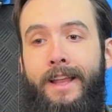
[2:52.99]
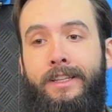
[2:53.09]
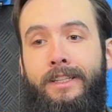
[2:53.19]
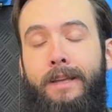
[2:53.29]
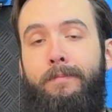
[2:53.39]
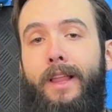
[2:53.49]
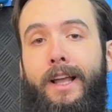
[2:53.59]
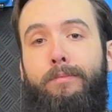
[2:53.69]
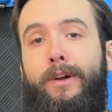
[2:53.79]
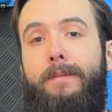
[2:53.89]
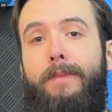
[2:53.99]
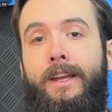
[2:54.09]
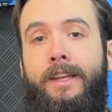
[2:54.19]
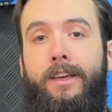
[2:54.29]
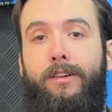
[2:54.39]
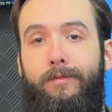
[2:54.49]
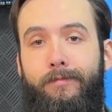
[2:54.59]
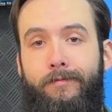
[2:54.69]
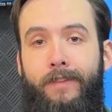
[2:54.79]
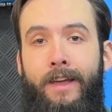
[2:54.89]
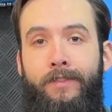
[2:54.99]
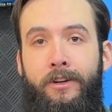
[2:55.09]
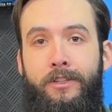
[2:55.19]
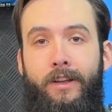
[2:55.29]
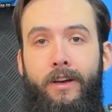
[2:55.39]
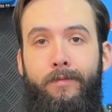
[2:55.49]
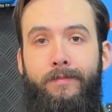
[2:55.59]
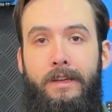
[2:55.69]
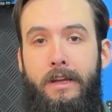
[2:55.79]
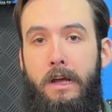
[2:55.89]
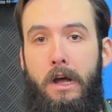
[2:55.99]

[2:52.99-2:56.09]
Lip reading: that seemed like a pretty big deal 5 years ago